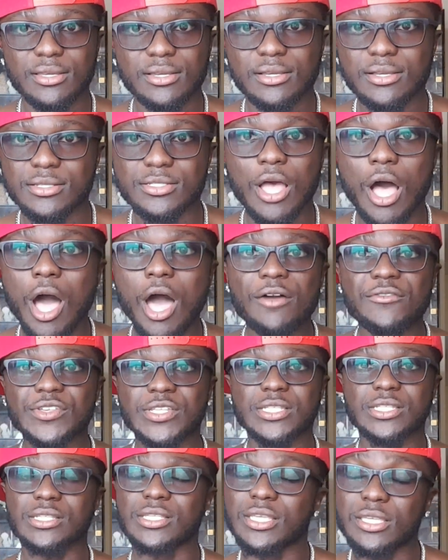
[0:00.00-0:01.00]
because
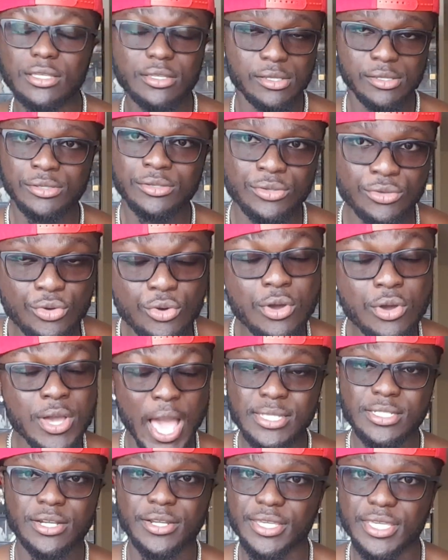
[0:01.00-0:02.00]
obviously you
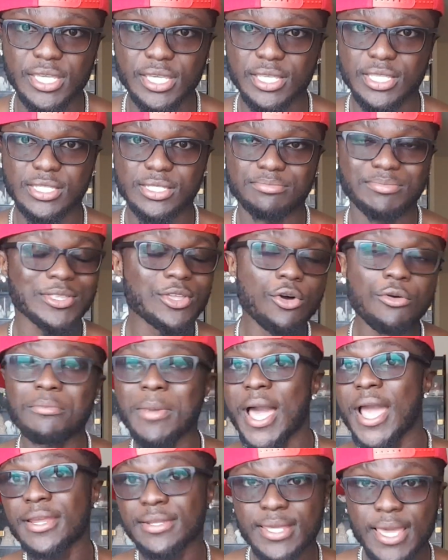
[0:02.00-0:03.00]
guys are kids but don't
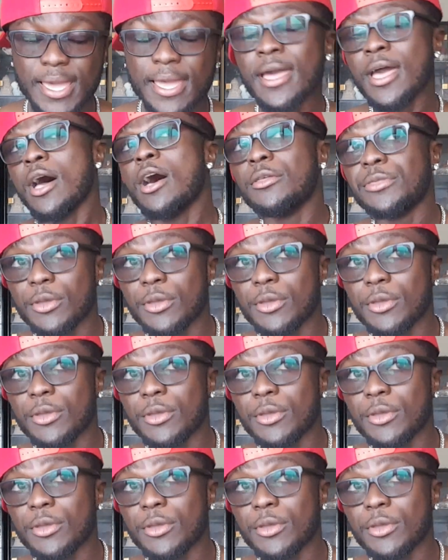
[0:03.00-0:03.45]
mind that